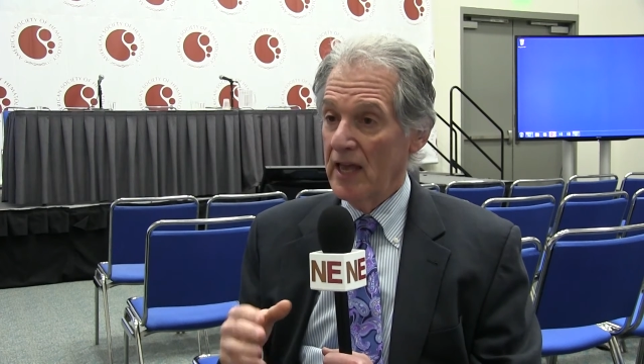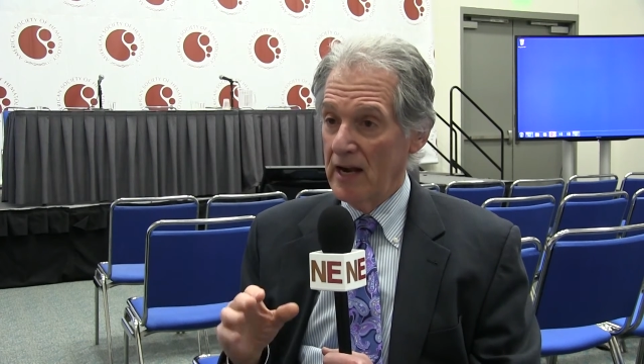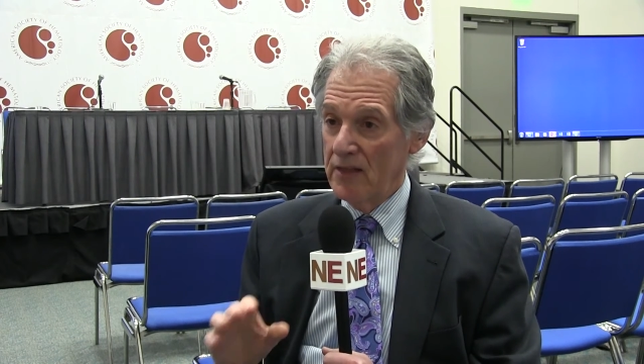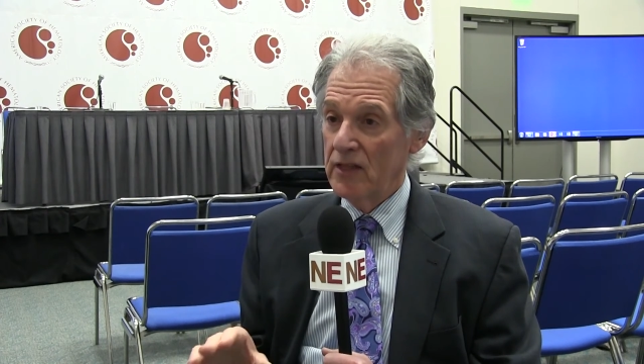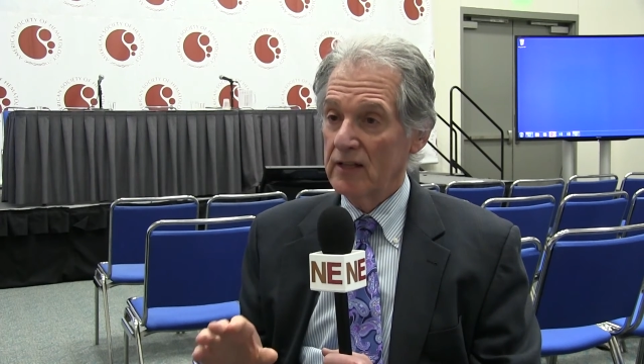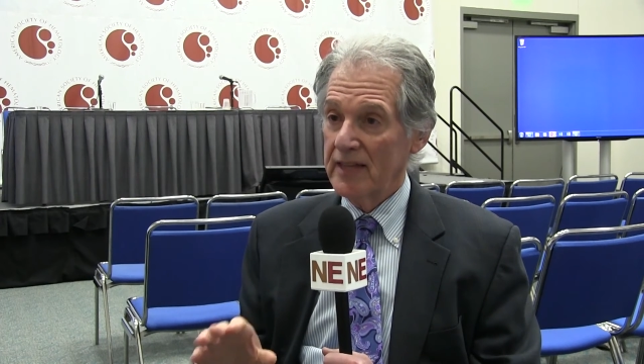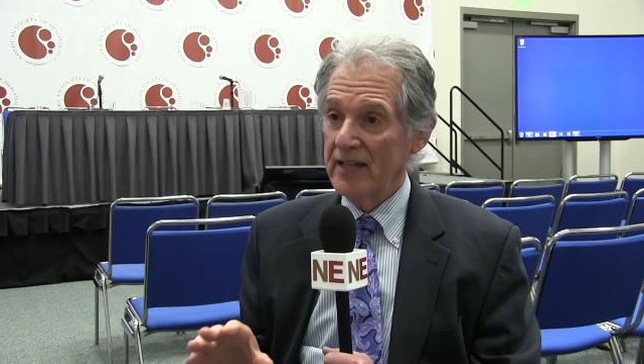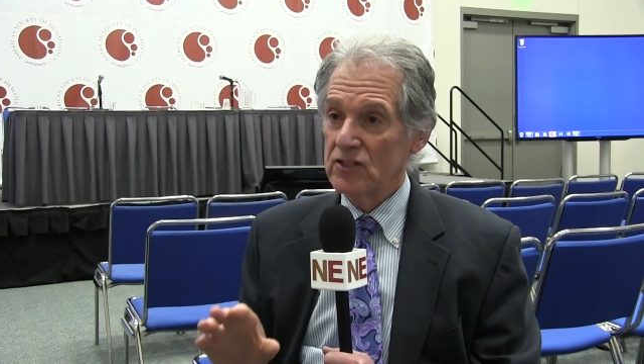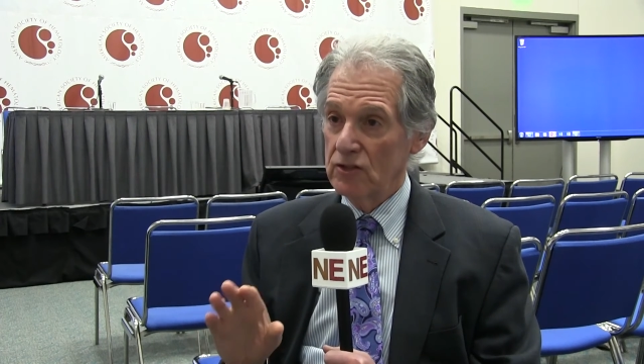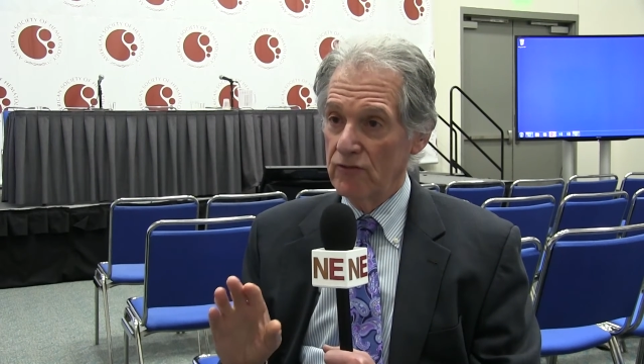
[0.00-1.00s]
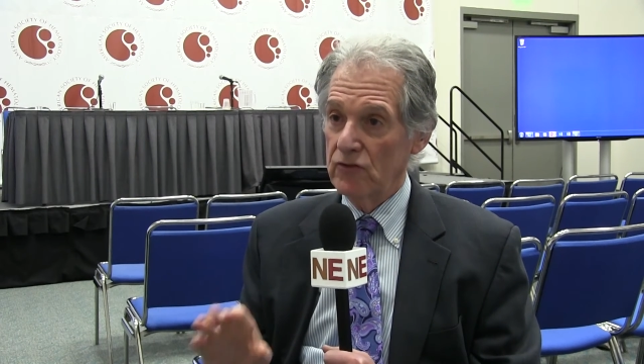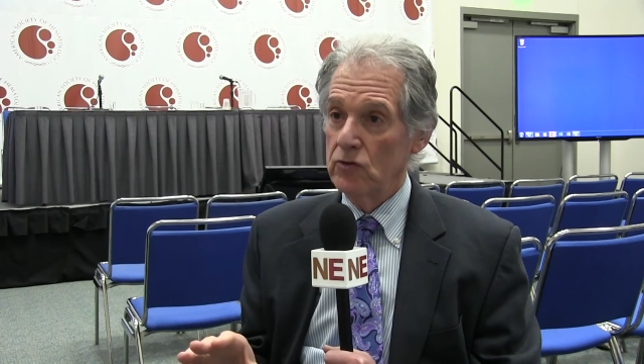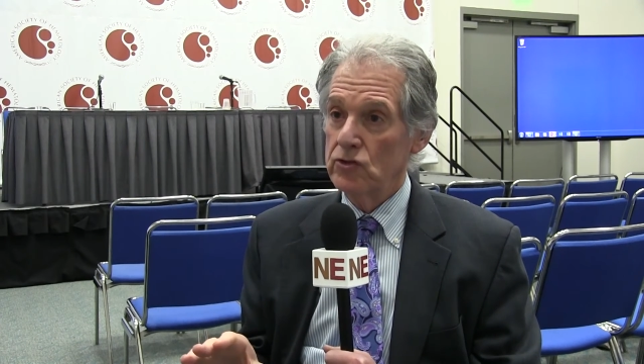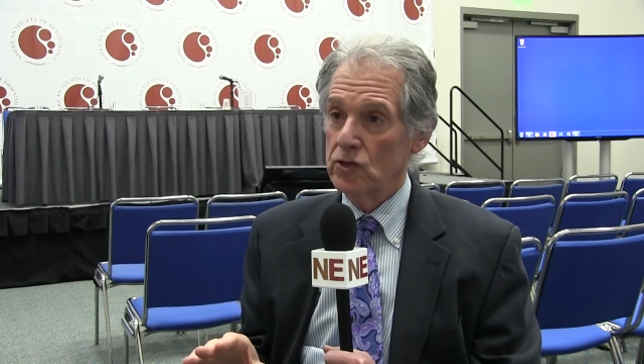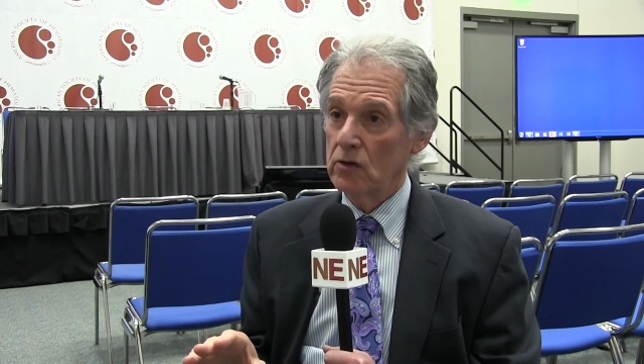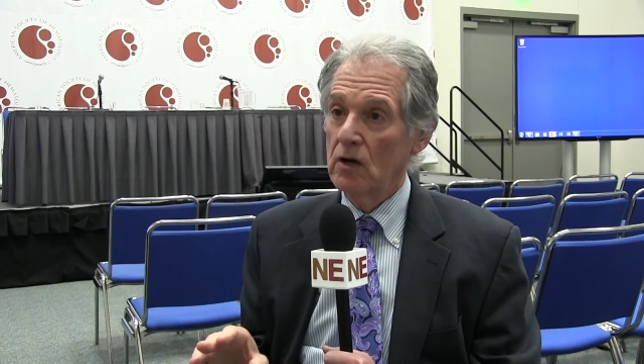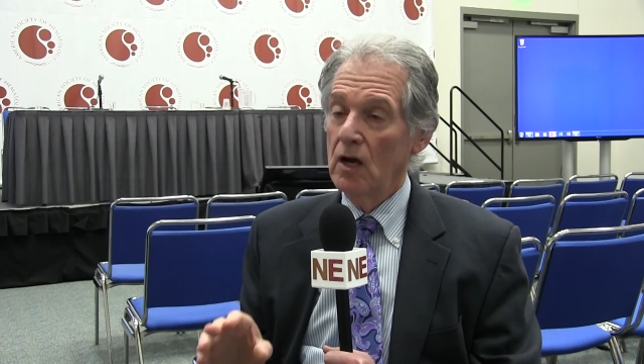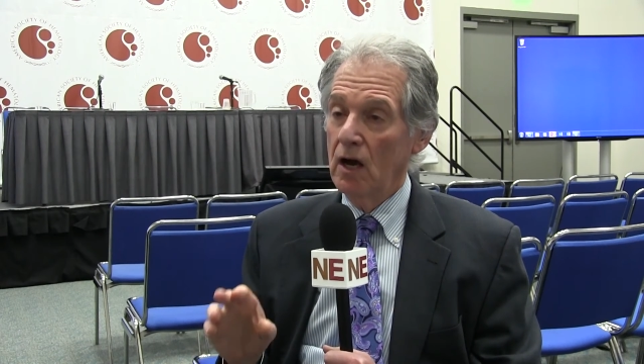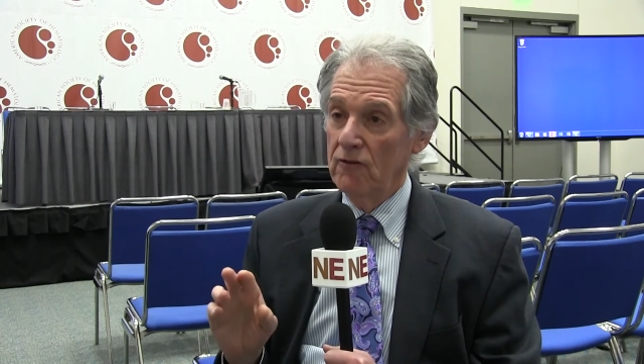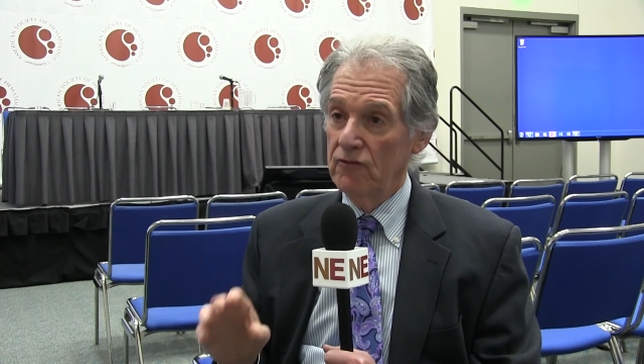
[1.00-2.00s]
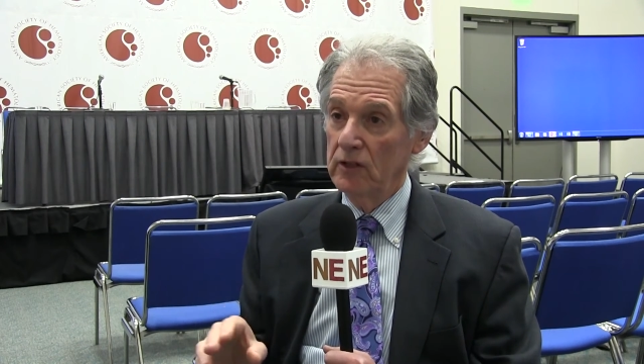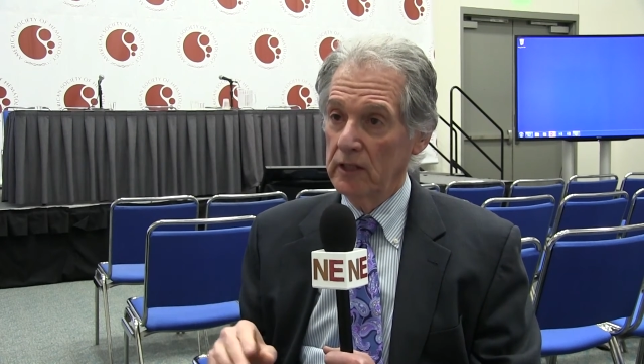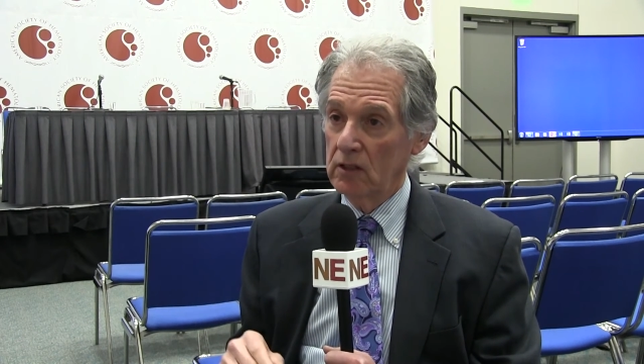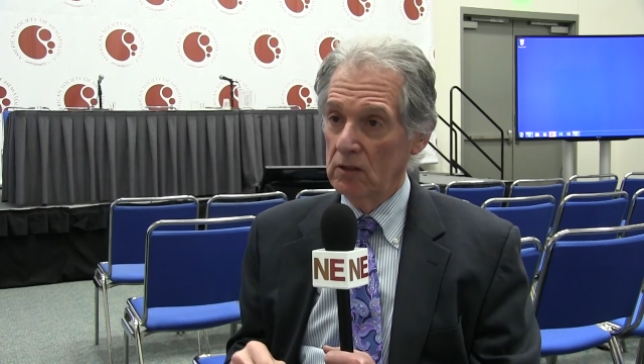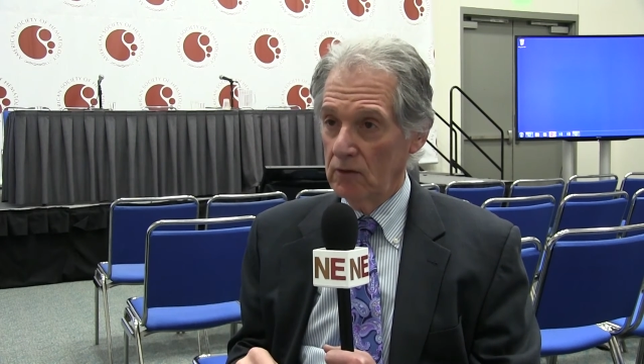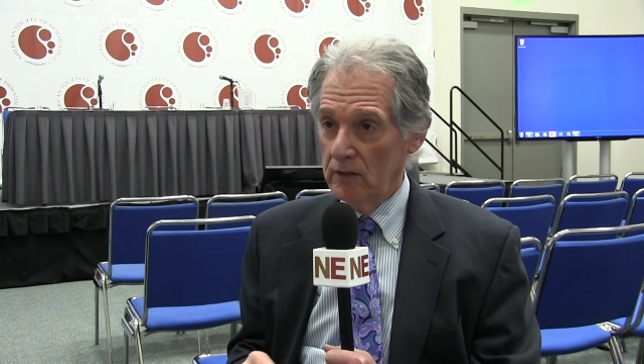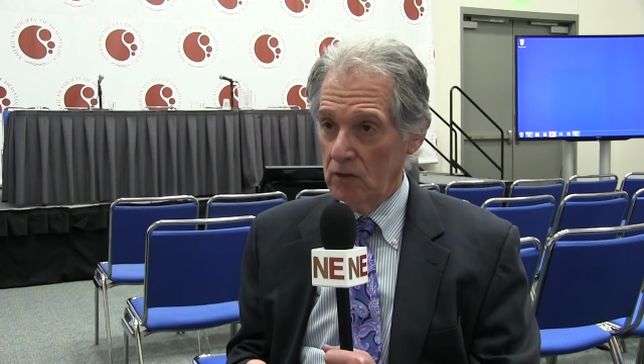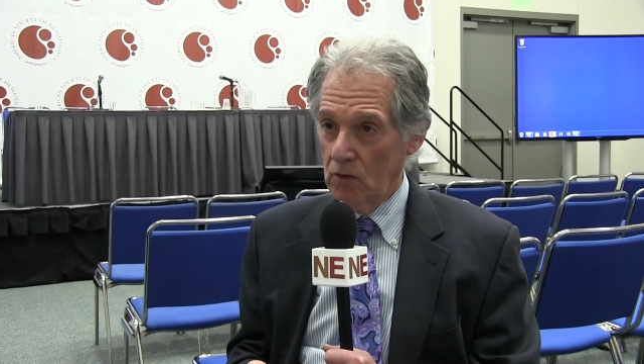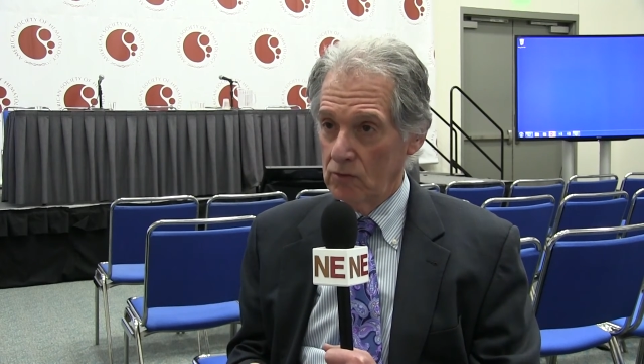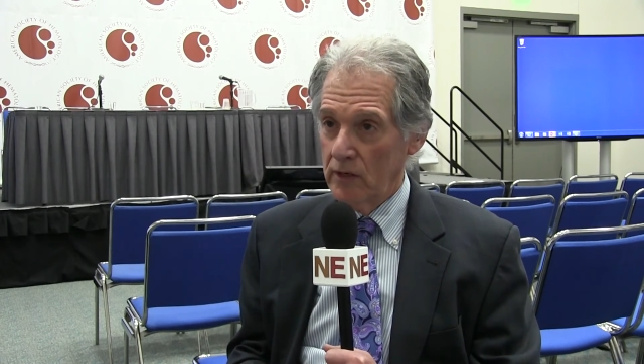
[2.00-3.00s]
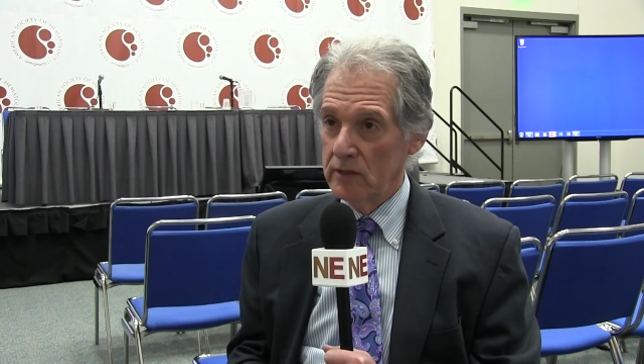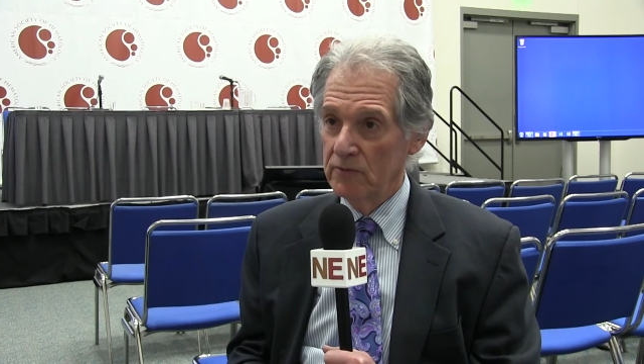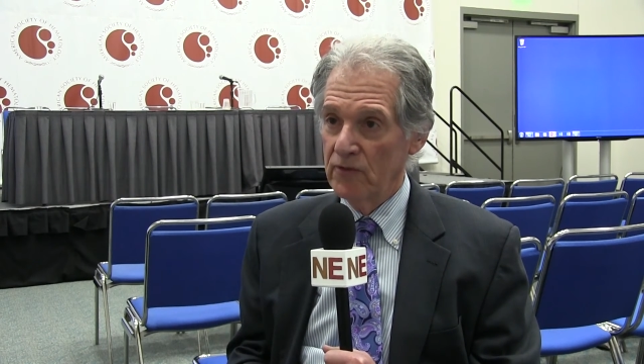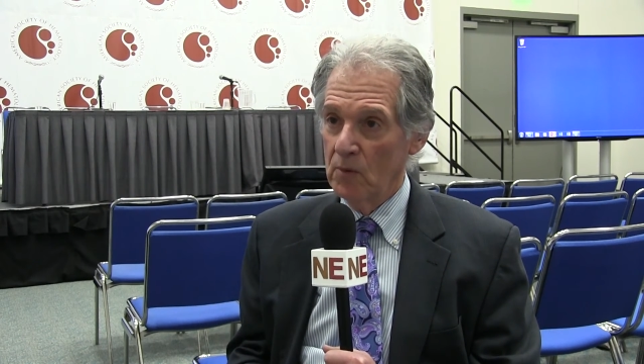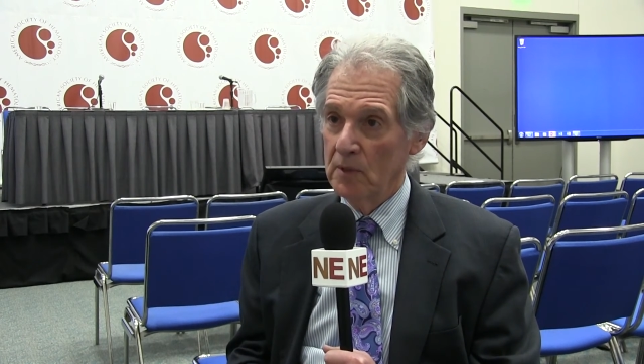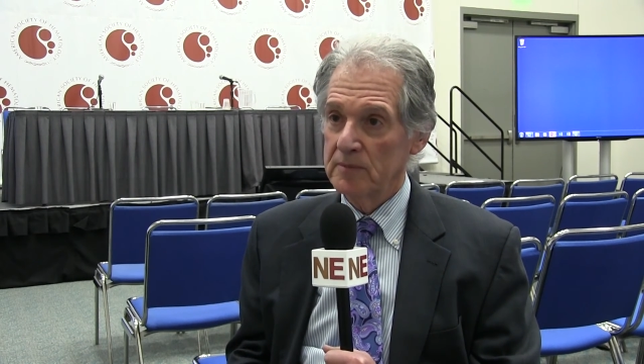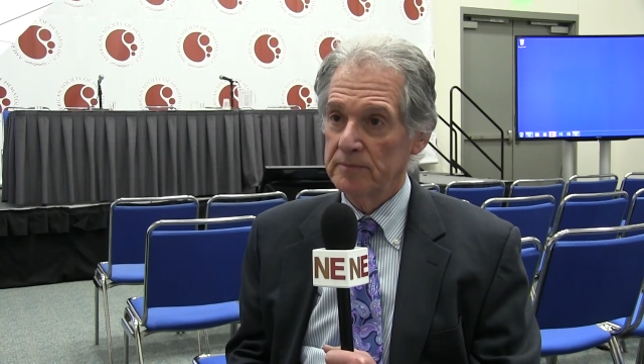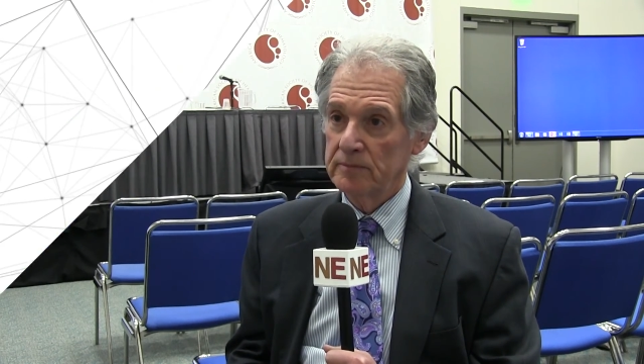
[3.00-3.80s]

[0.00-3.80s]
and I think that's the future of follicular and low-grade lymphoma.